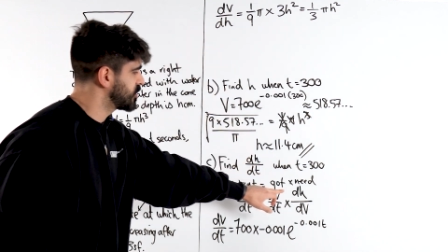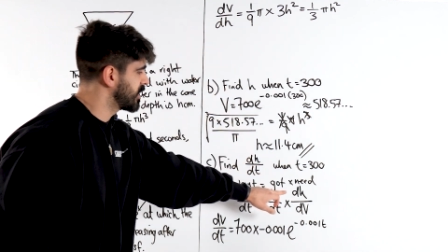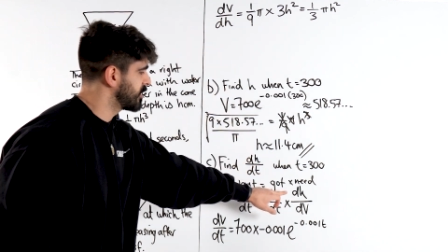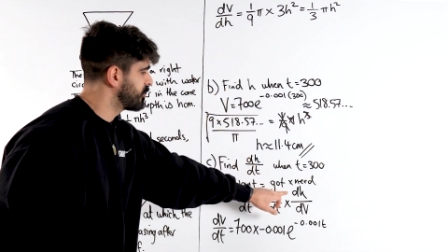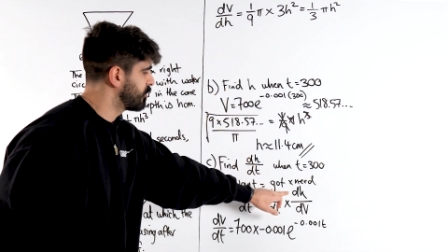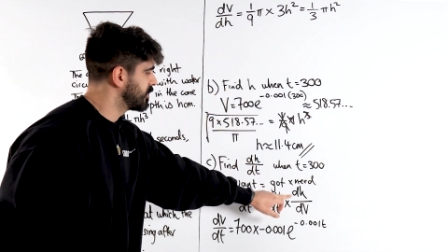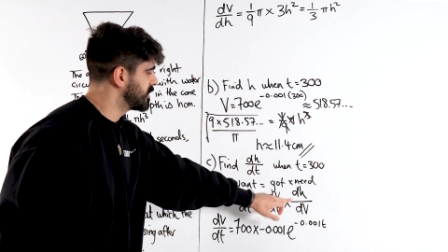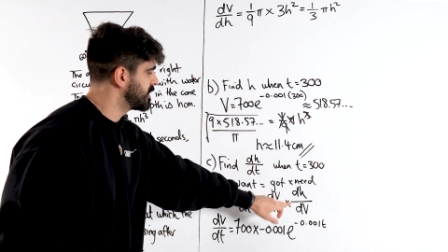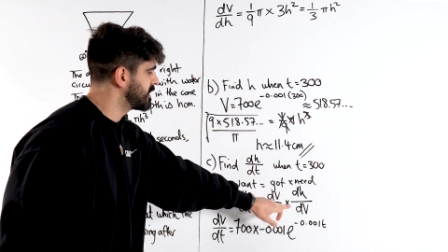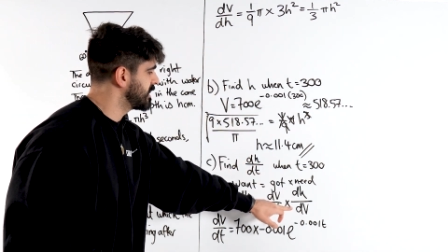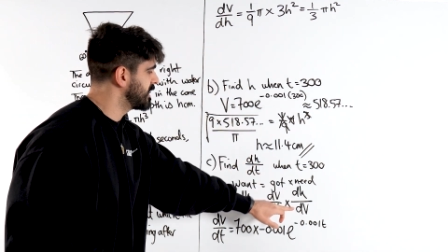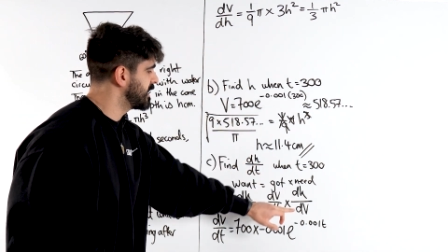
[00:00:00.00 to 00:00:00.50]
They
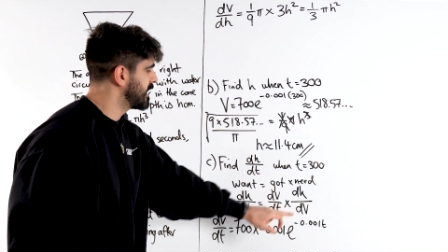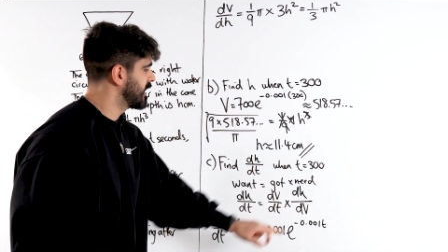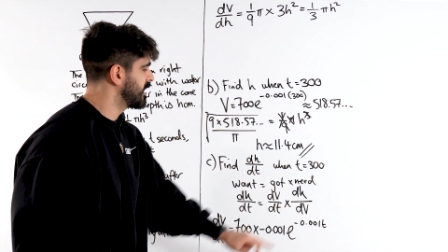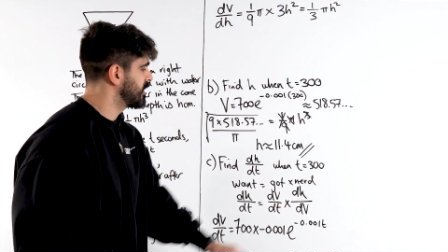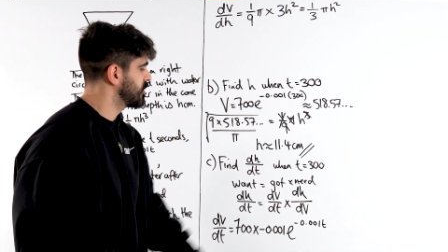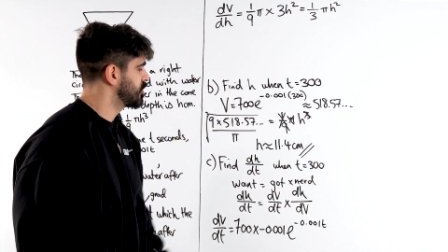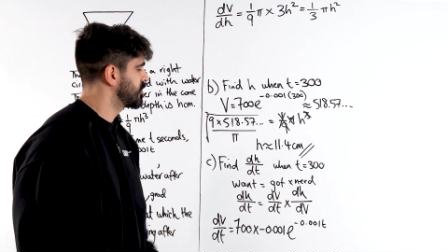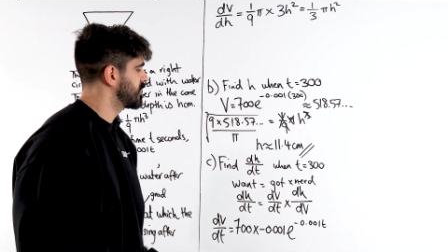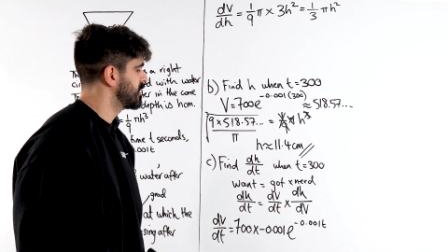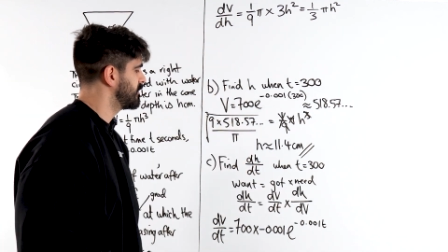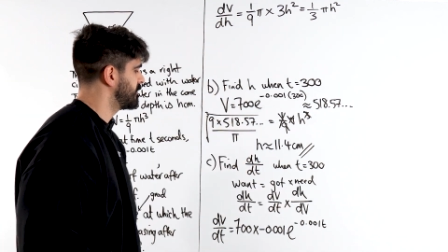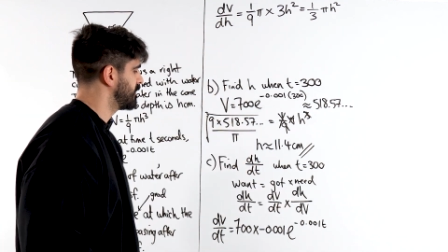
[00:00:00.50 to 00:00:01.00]
want dh
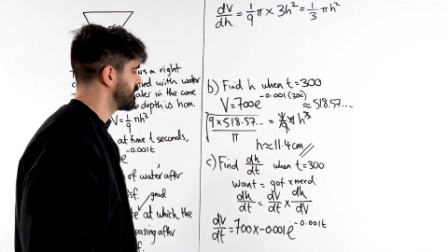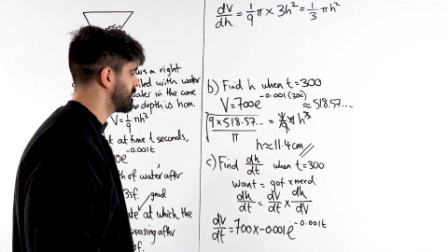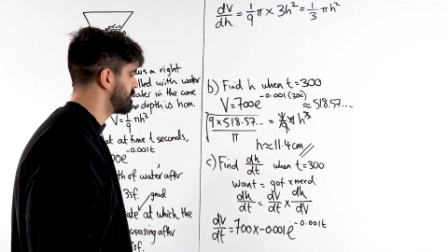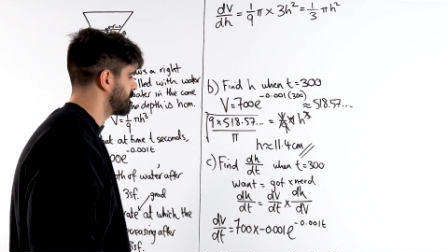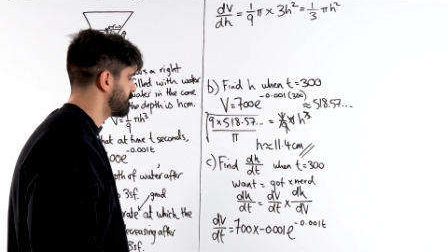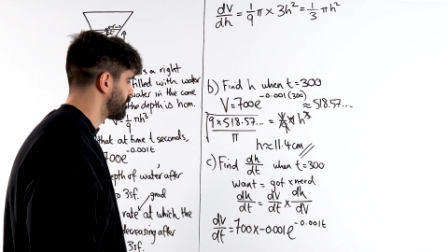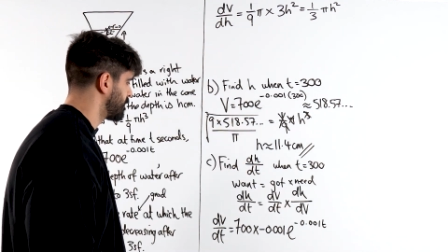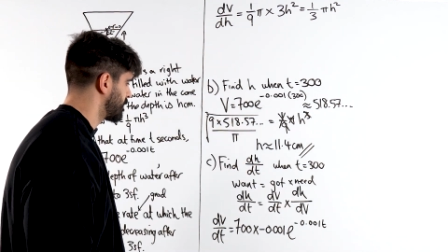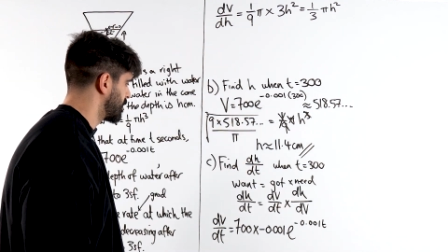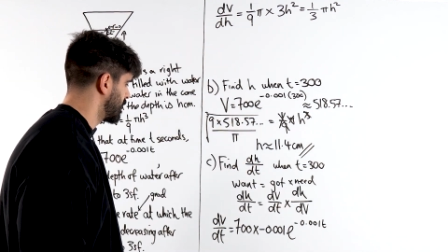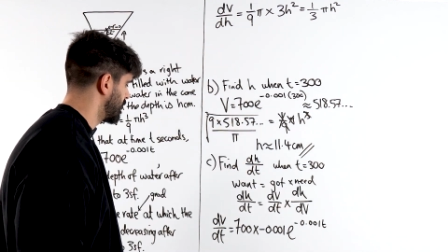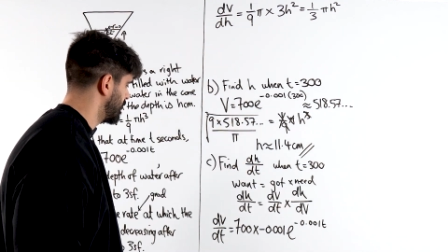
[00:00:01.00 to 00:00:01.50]
dv.
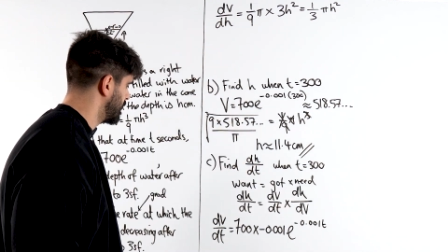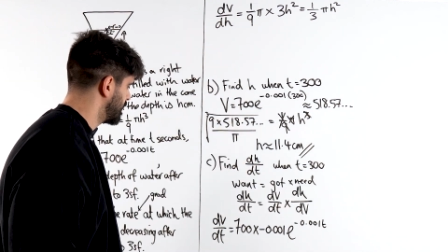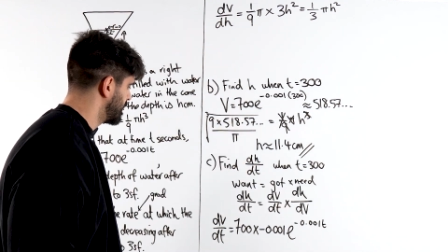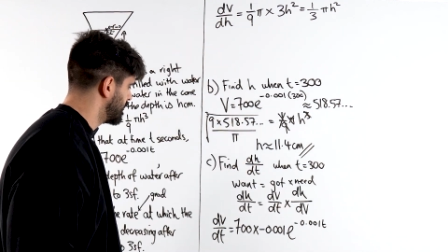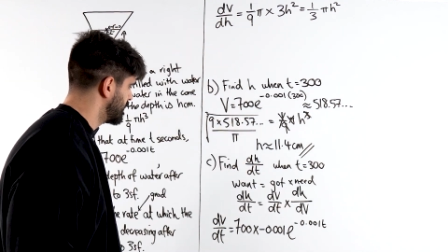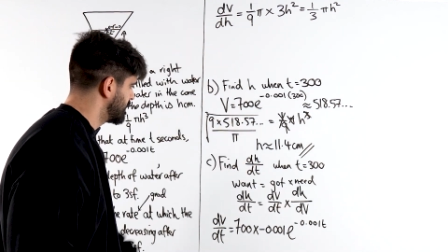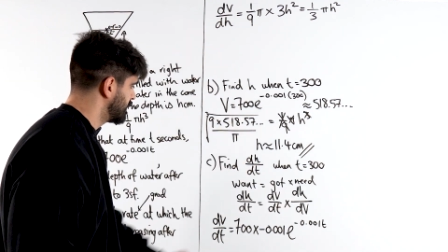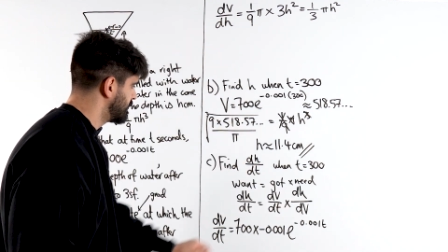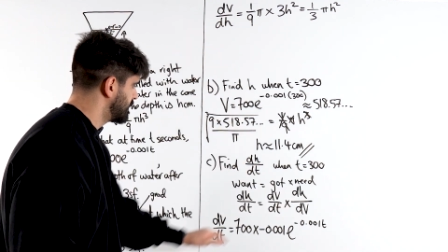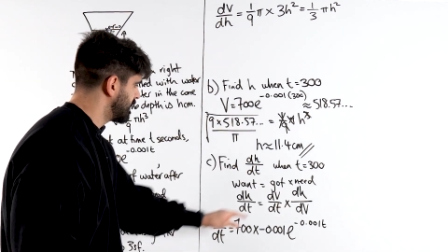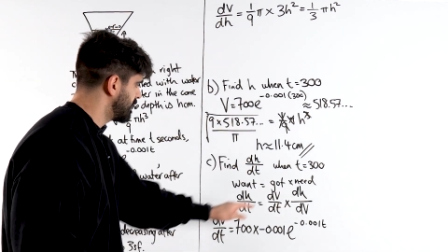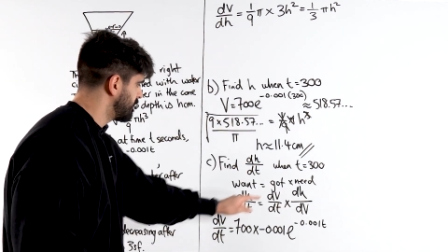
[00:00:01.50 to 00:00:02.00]

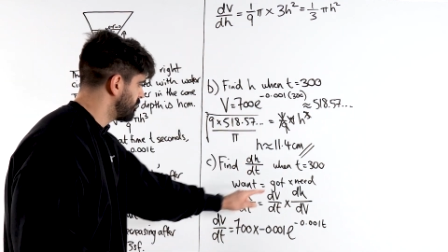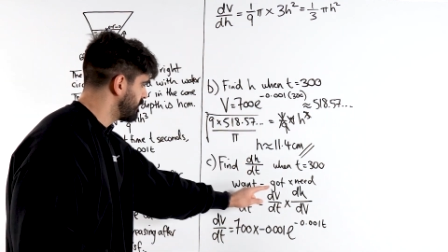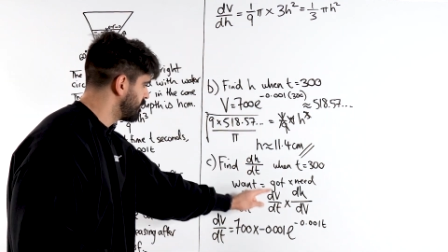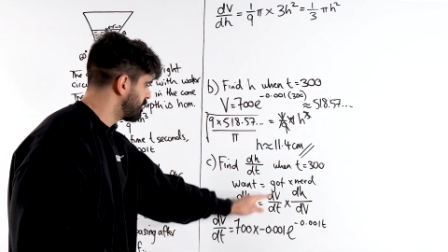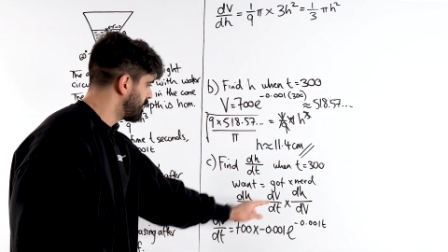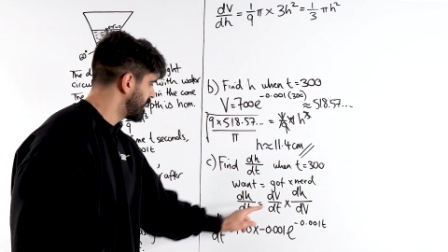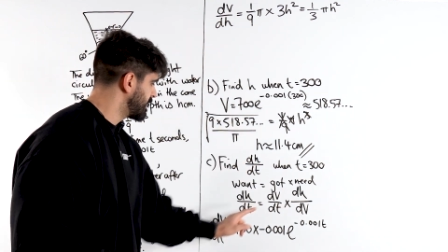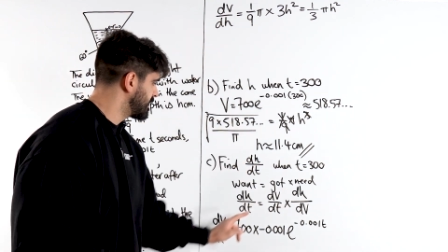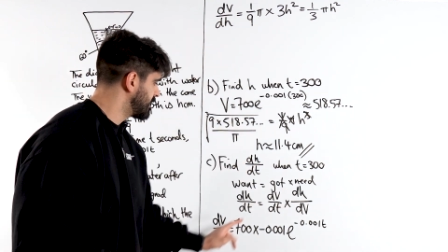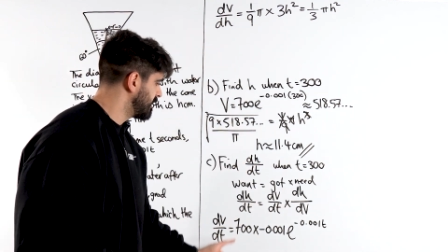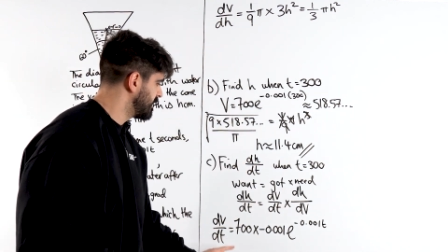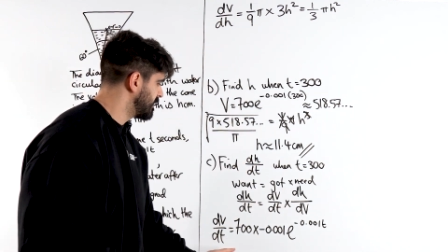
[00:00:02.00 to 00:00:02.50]
dv
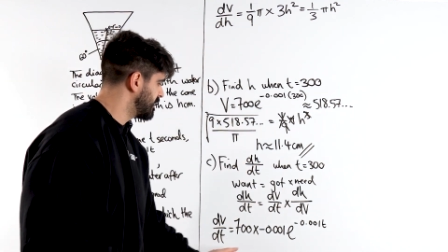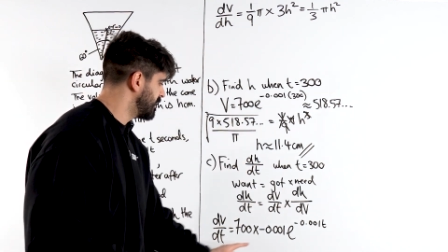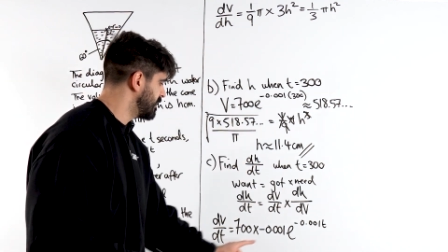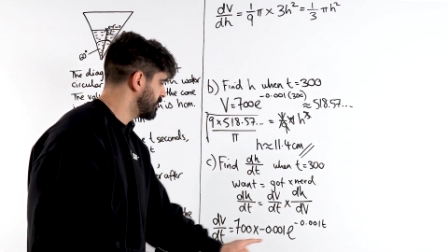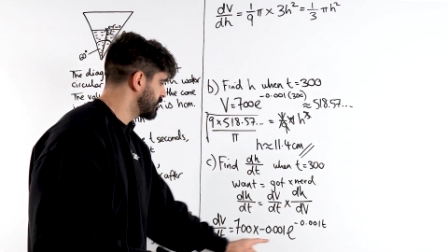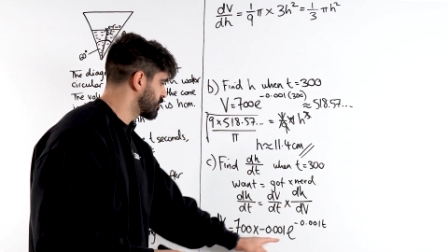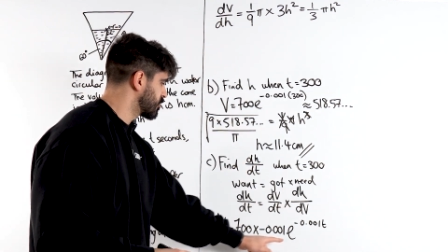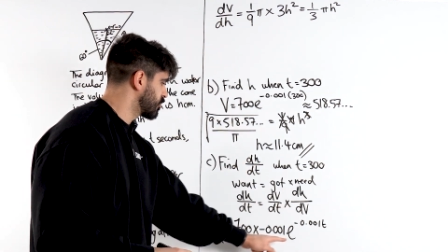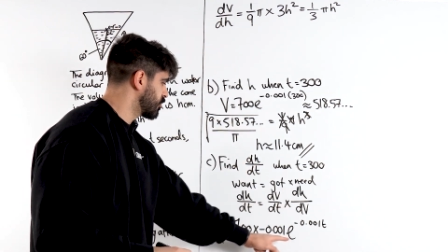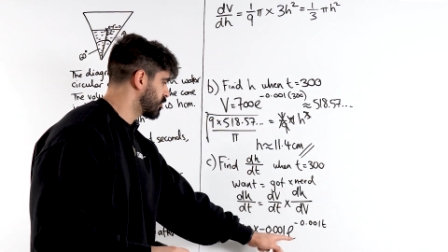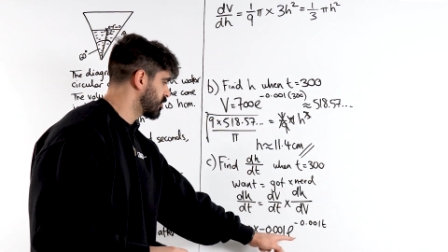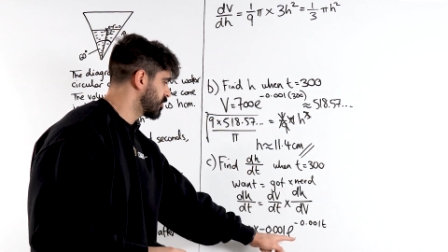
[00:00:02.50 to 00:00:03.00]
by dt
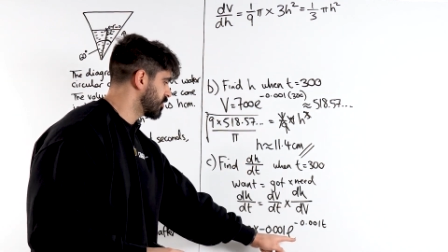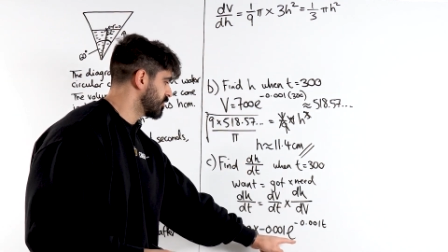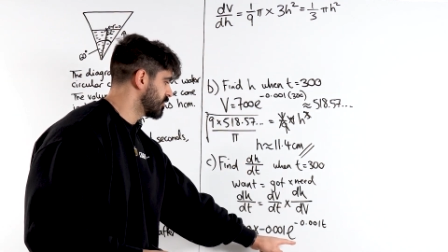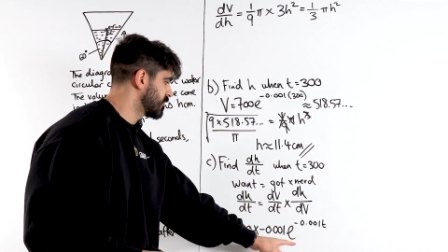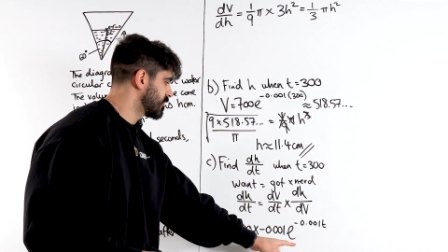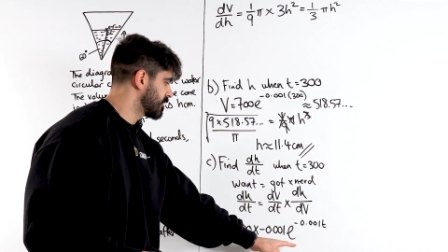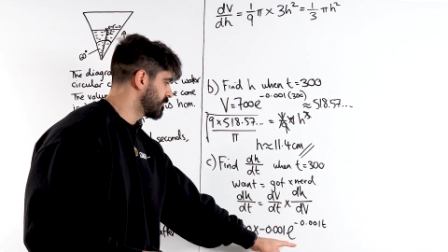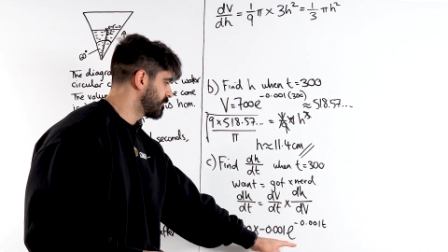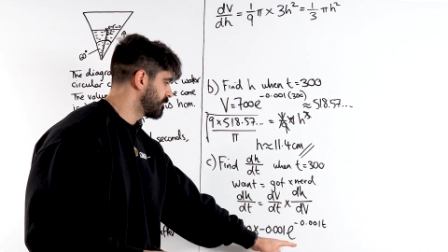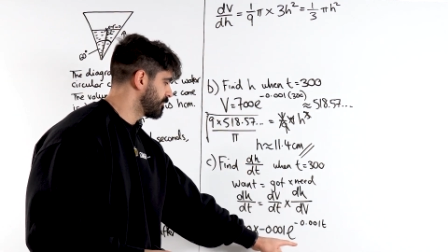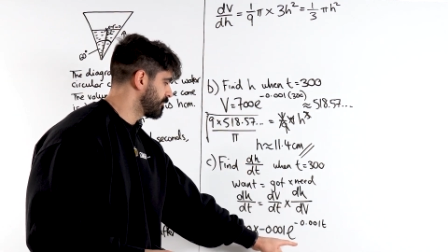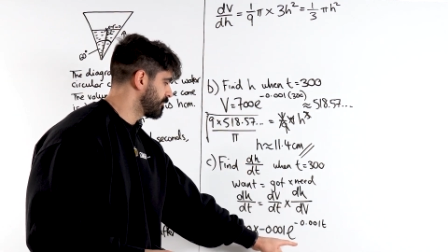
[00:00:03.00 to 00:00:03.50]
is all good,